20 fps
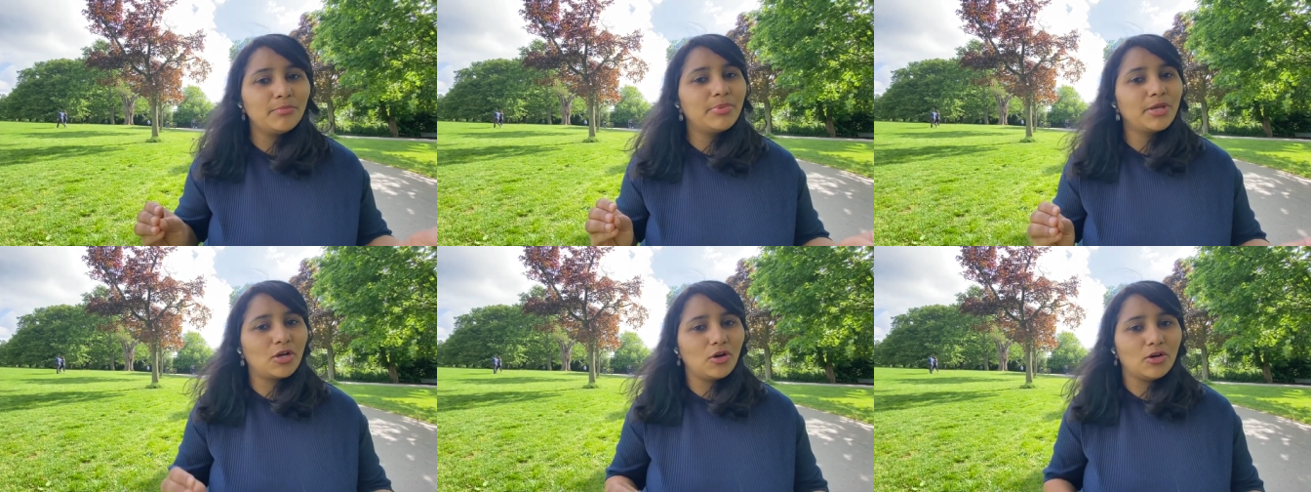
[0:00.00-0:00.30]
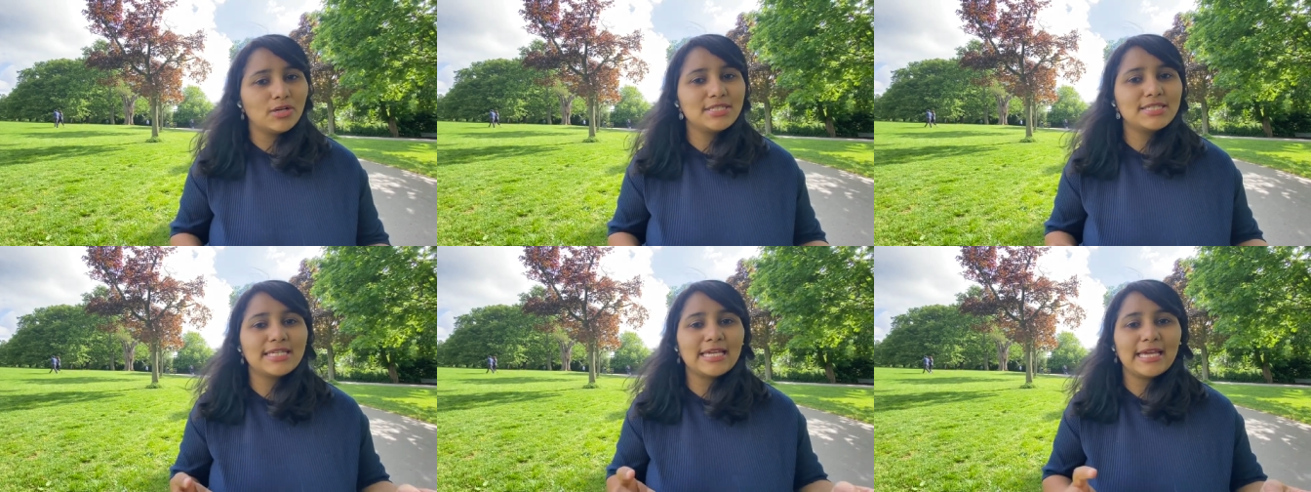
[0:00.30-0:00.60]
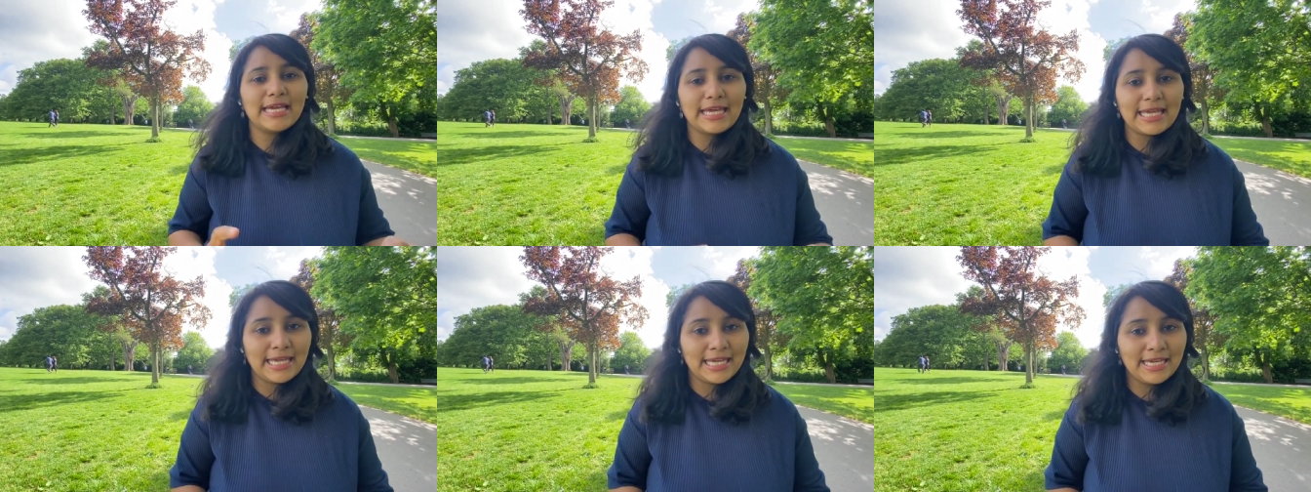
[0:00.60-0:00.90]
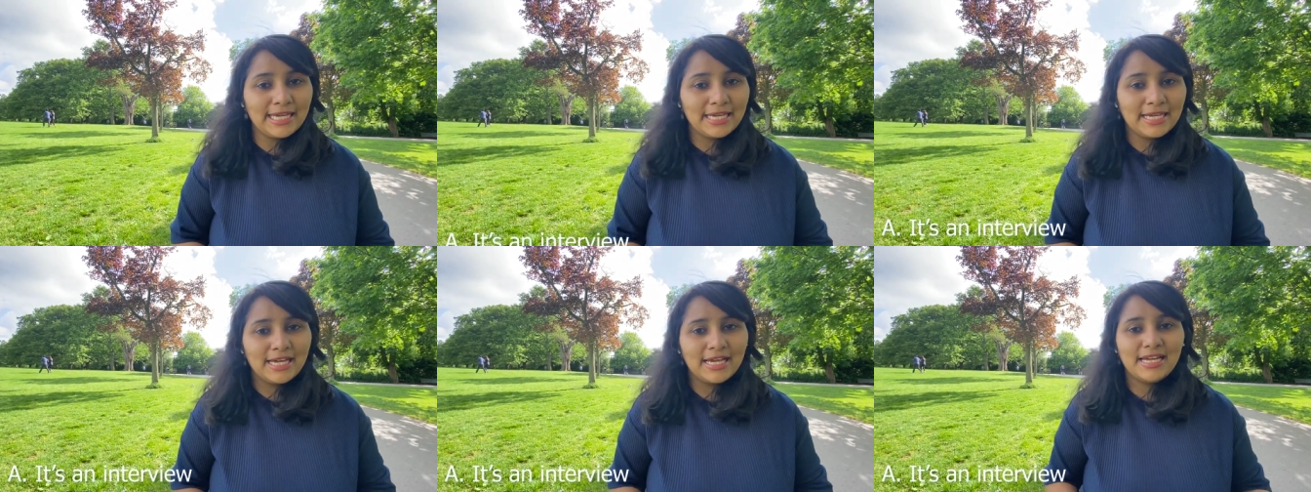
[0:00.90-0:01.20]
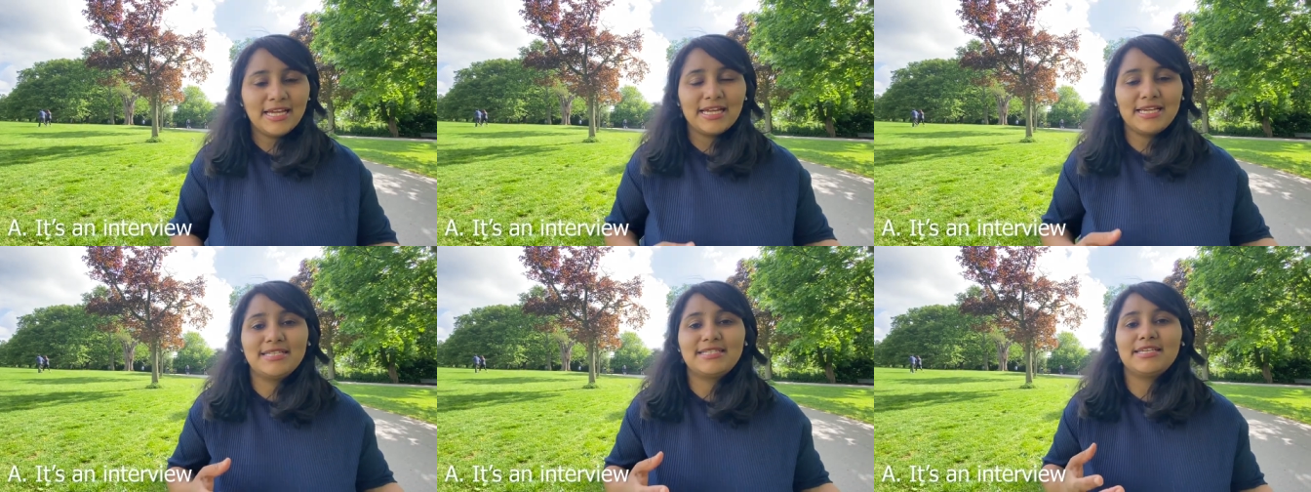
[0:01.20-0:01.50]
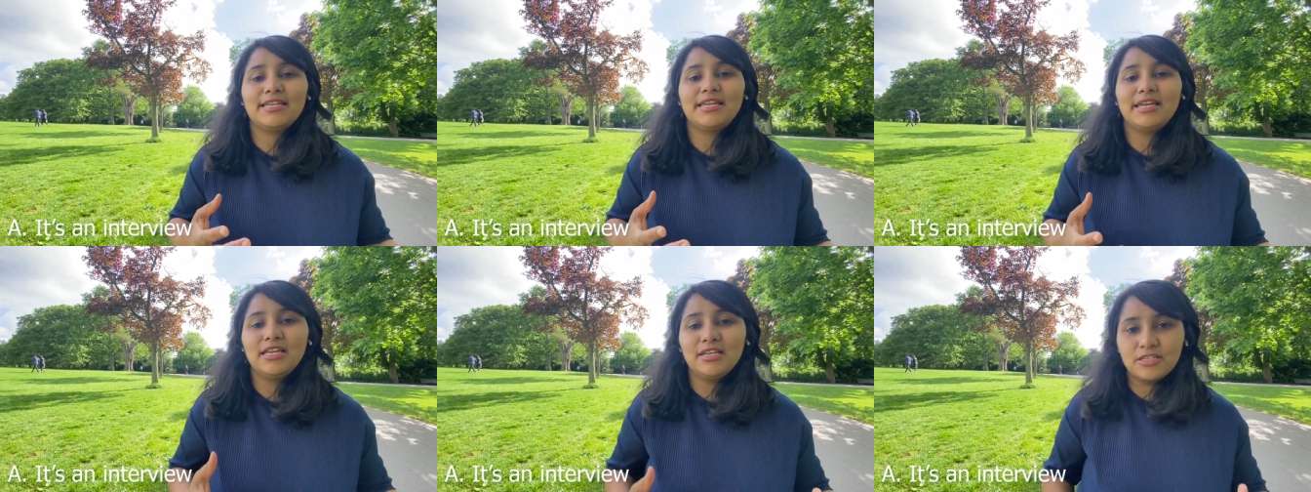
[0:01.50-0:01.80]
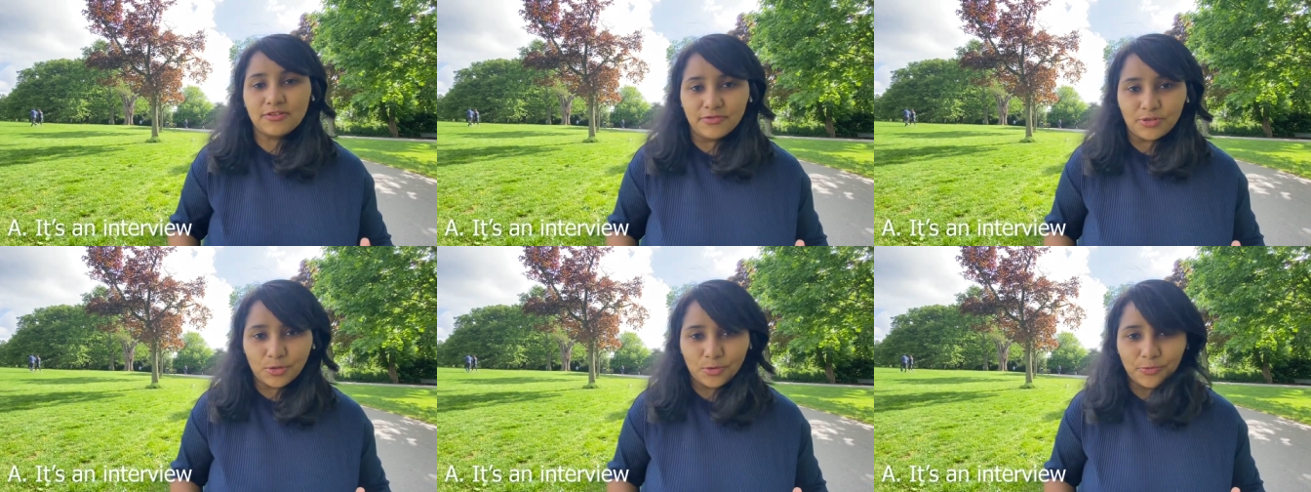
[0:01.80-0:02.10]
because A, it's an
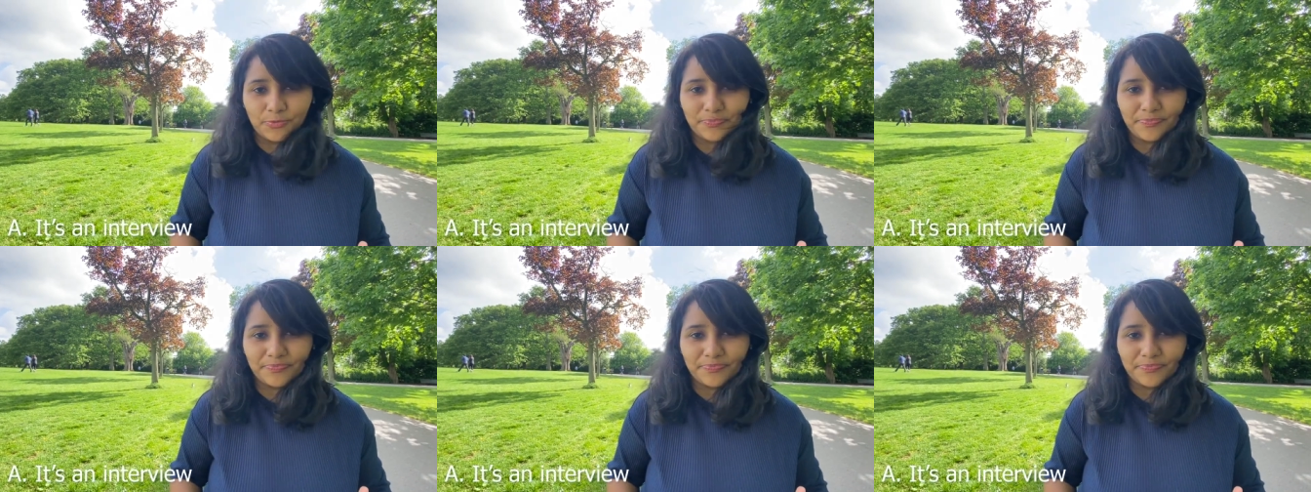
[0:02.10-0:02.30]
interview,